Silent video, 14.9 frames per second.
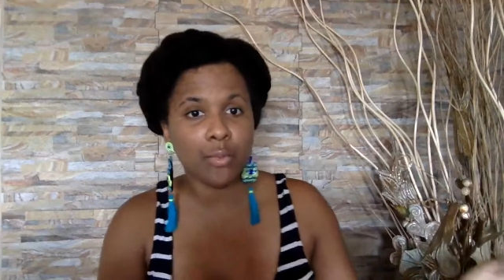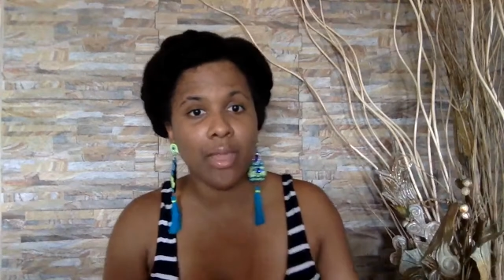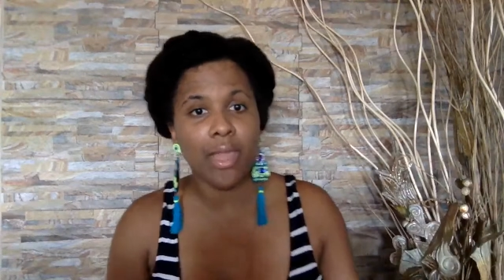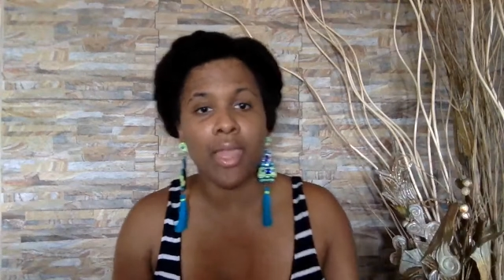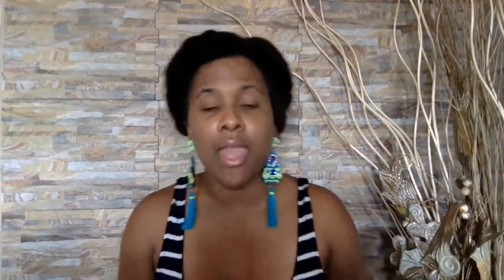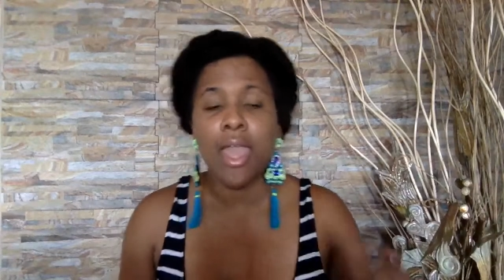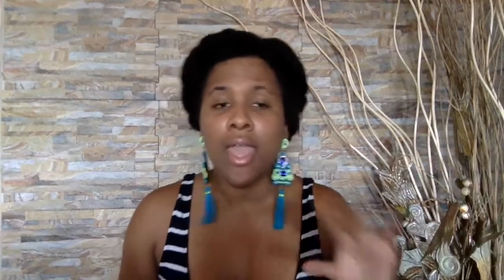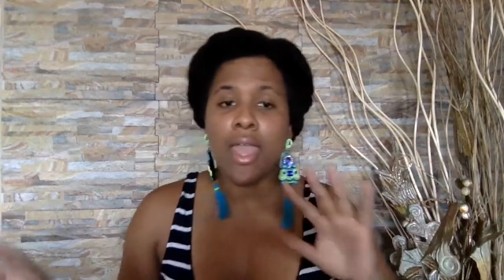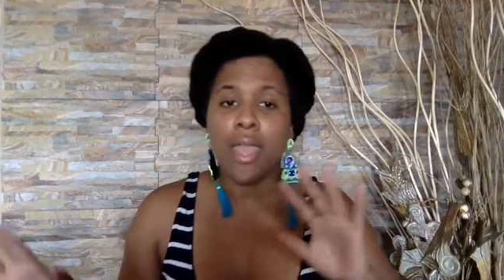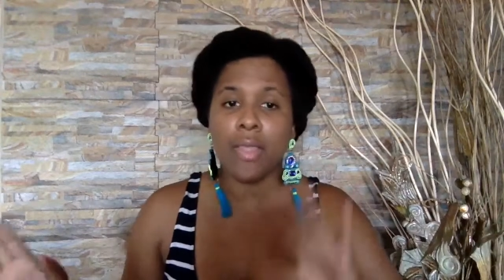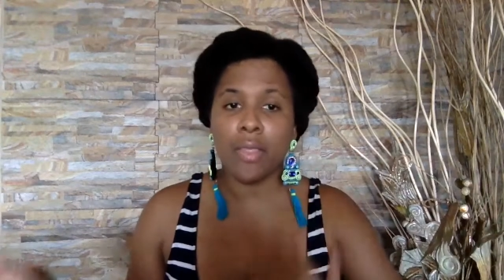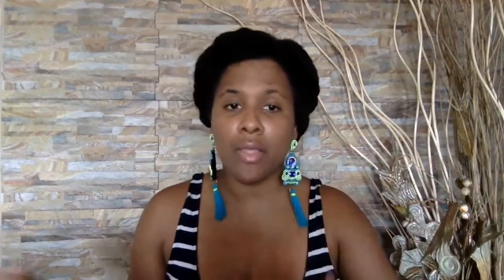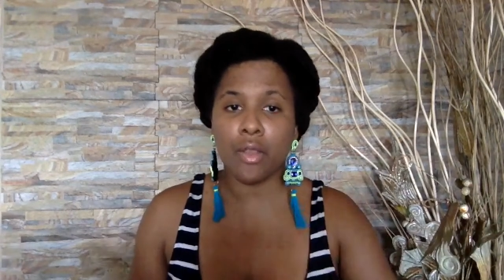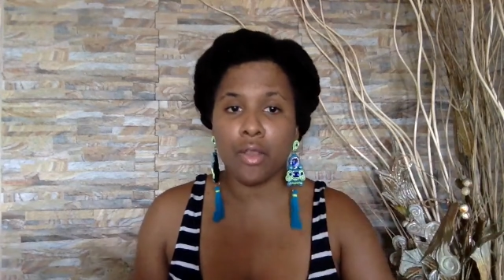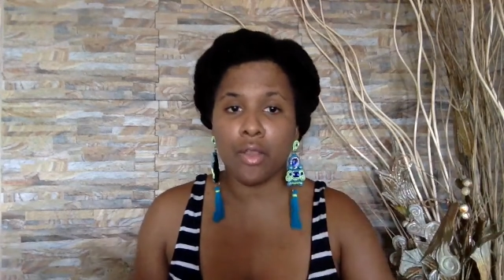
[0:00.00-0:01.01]
way, and
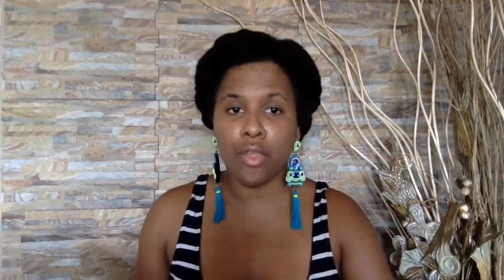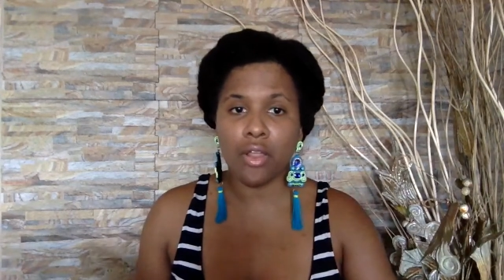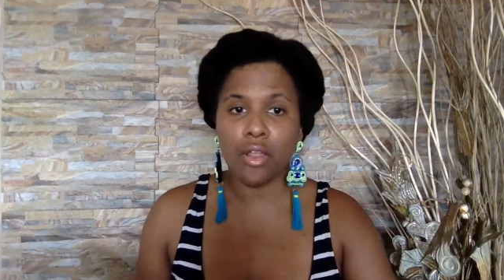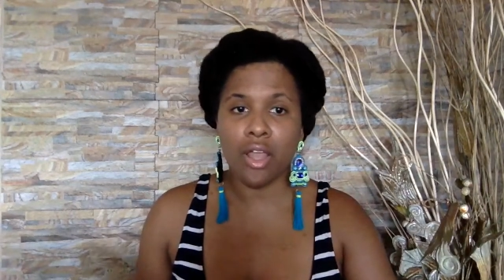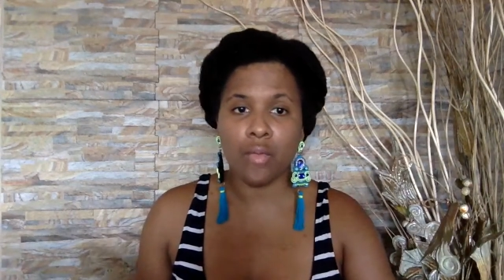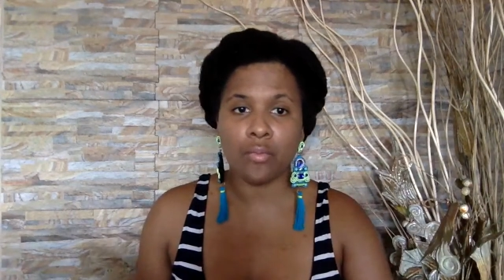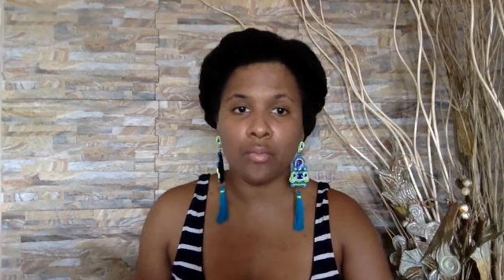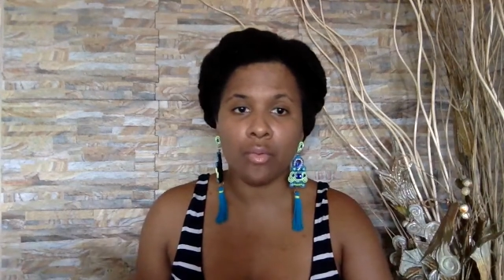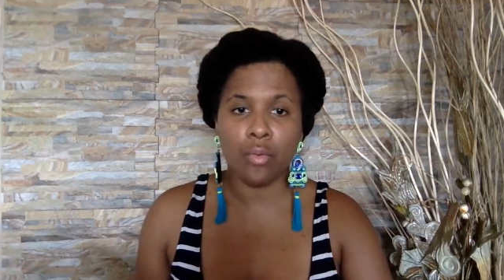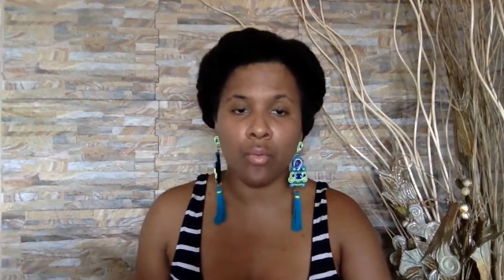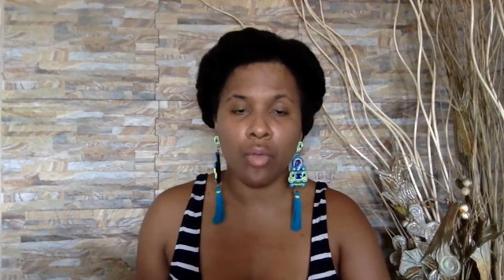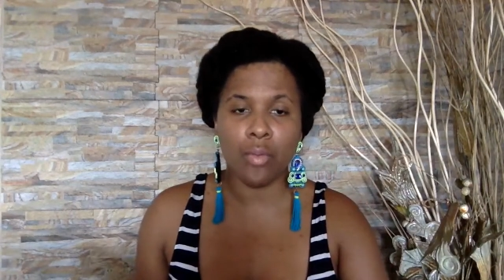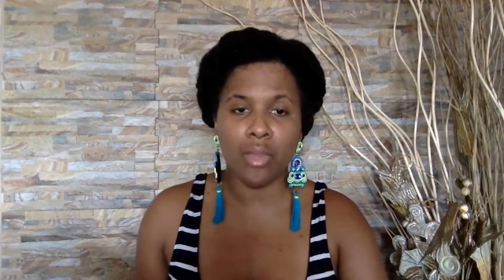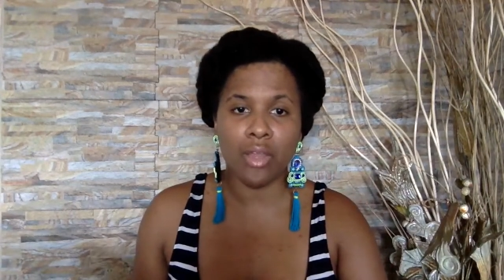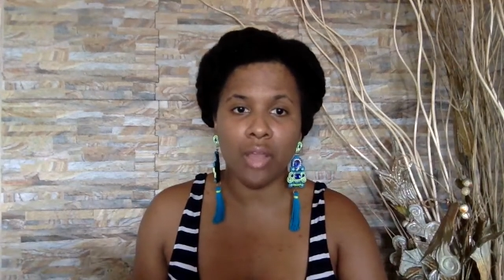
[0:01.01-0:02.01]
then another
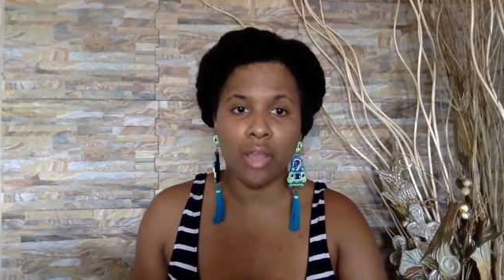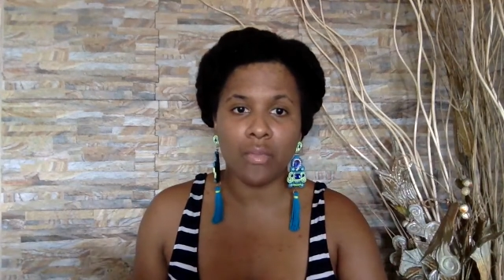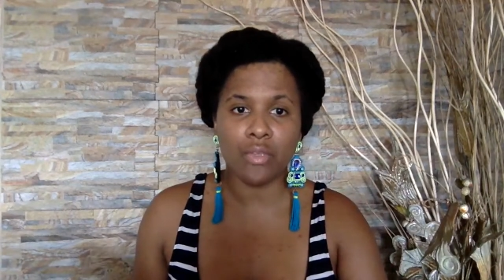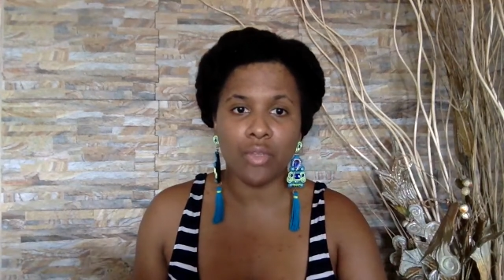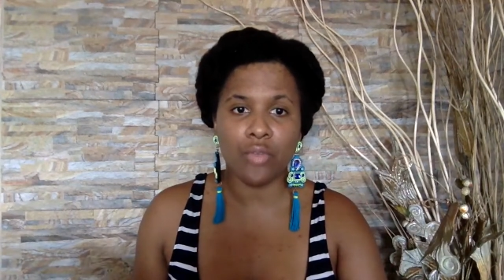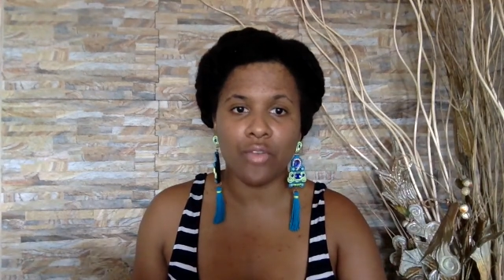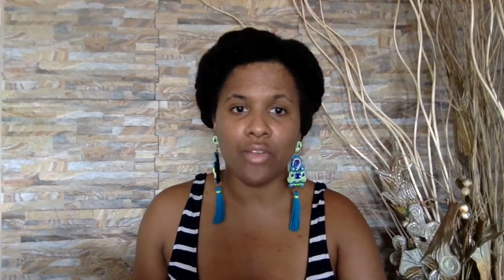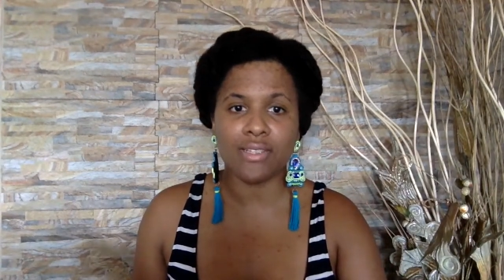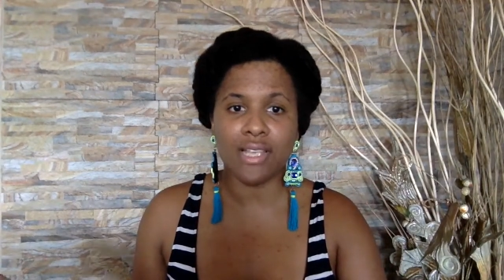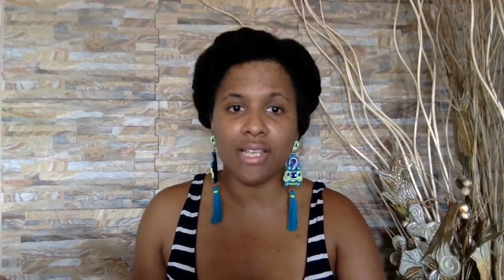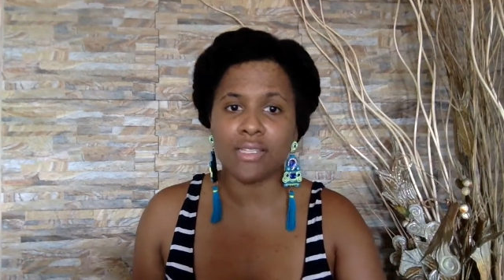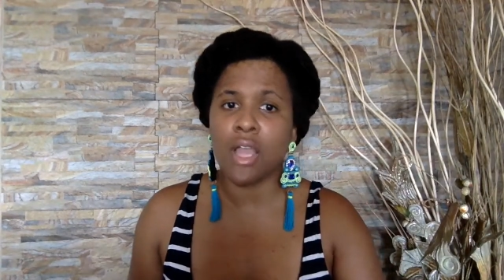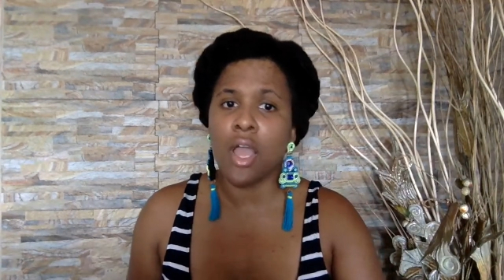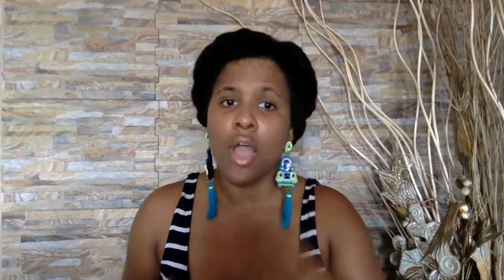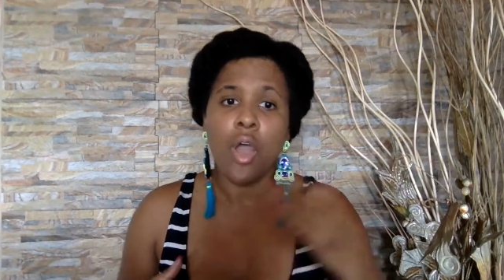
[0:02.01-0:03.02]
woman comes over and
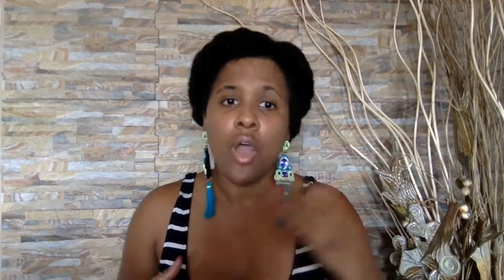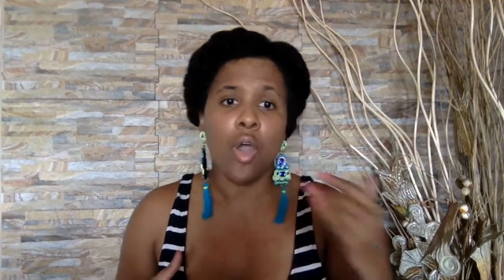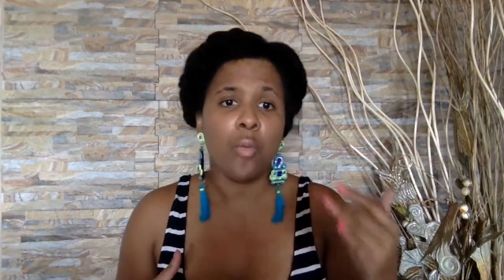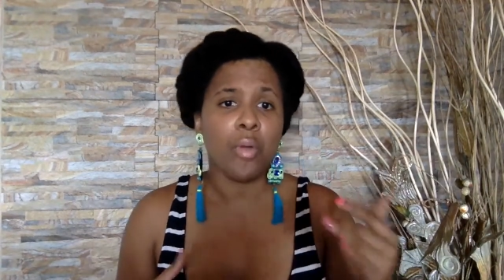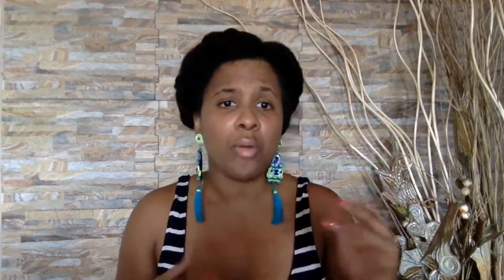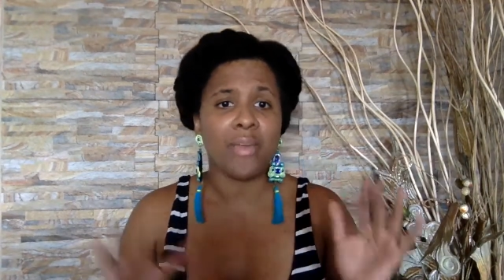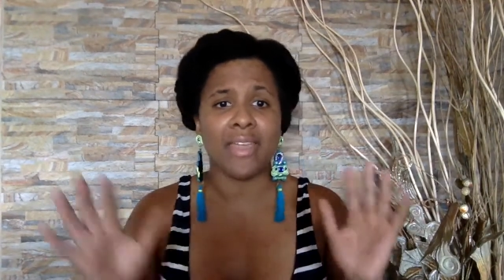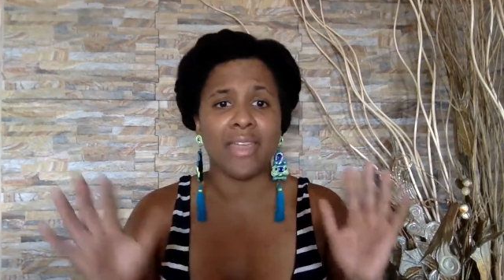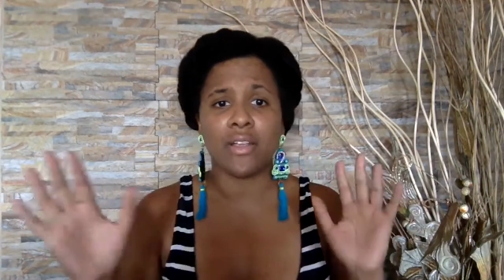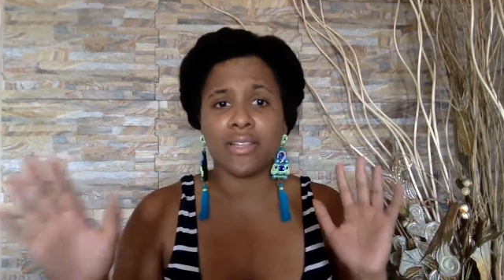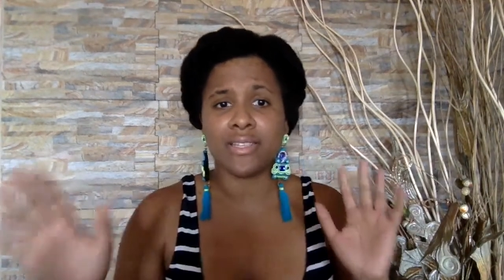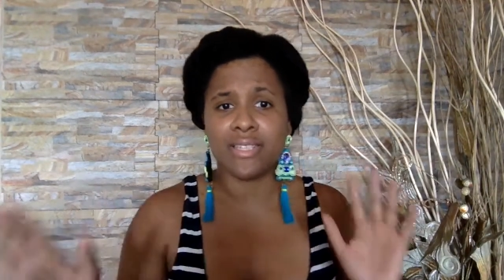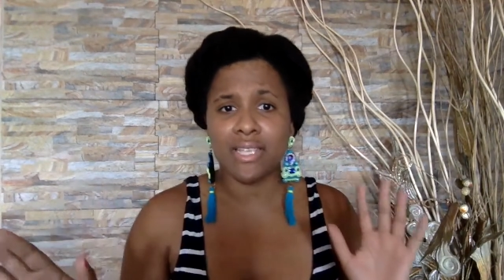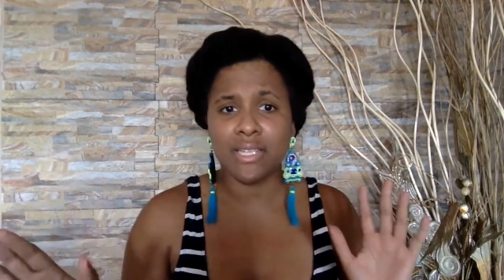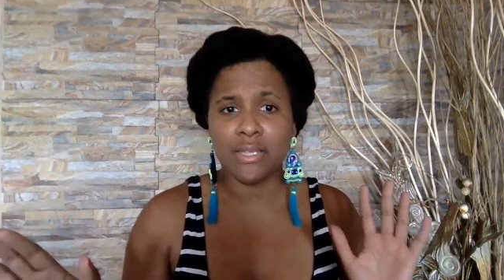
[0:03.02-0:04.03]
says, oh, but my hair
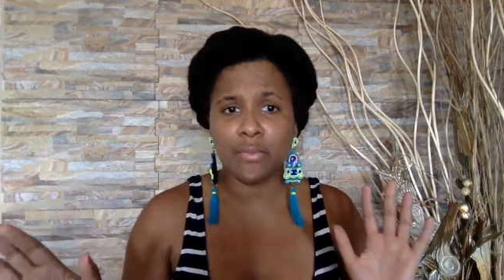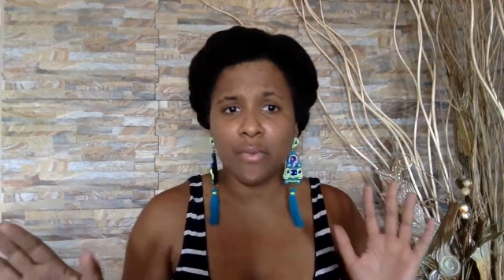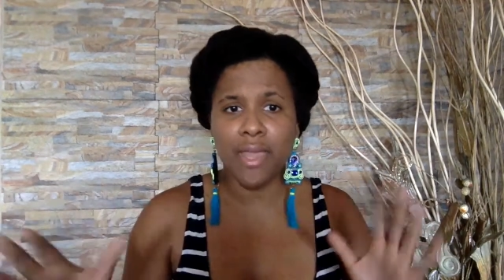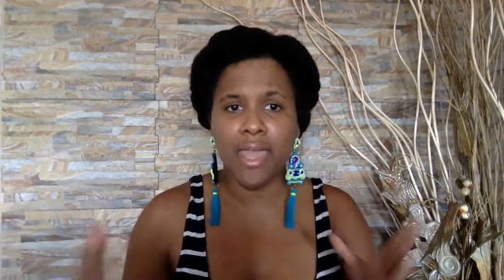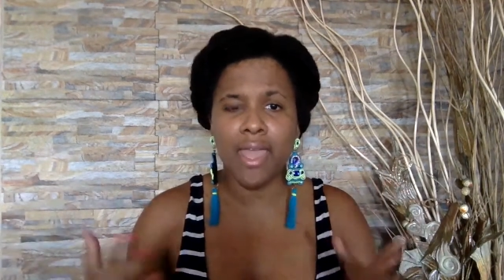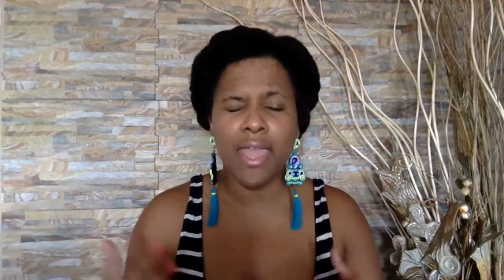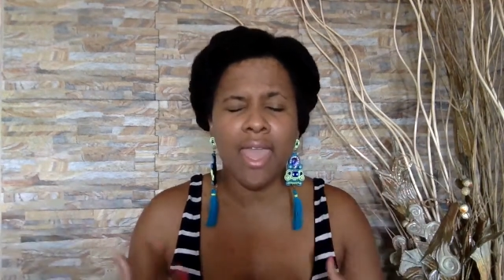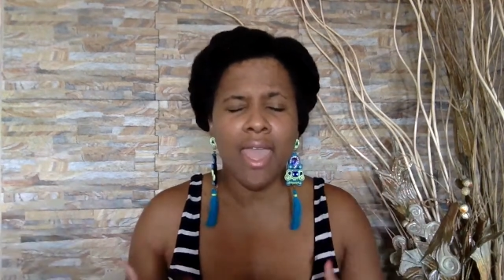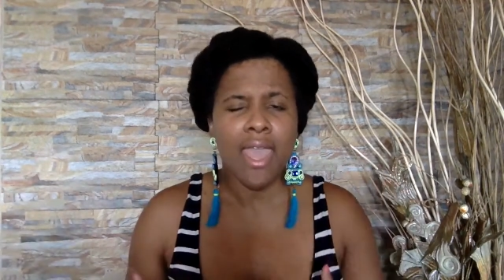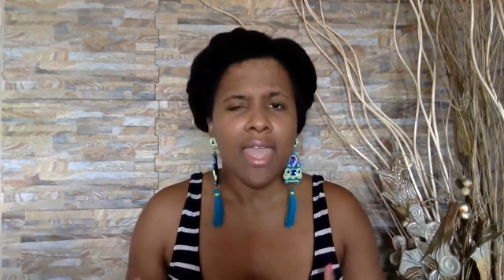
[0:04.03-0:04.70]
is this way.